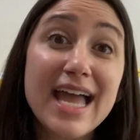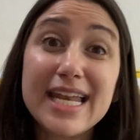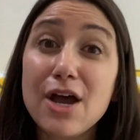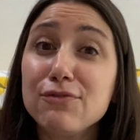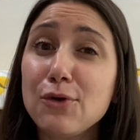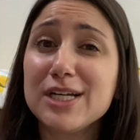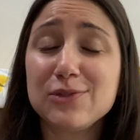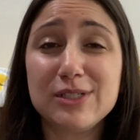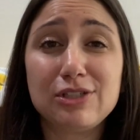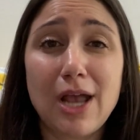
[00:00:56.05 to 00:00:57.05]
Now, of course,
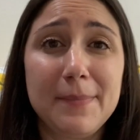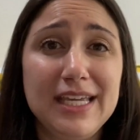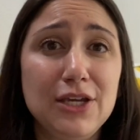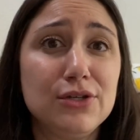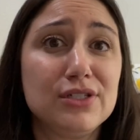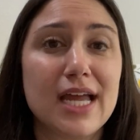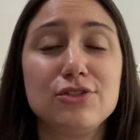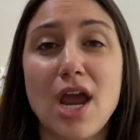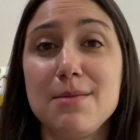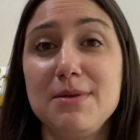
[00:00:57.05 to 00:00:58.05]
when shopping used, I
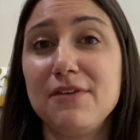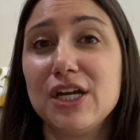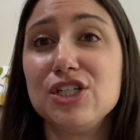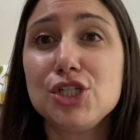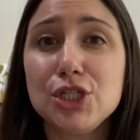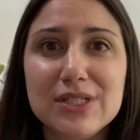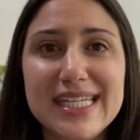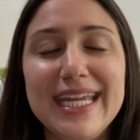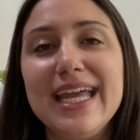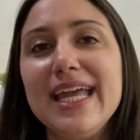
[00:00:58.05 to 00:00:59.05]
try to be very
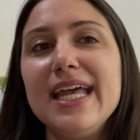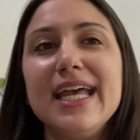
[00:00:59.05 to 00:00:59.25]
choosy.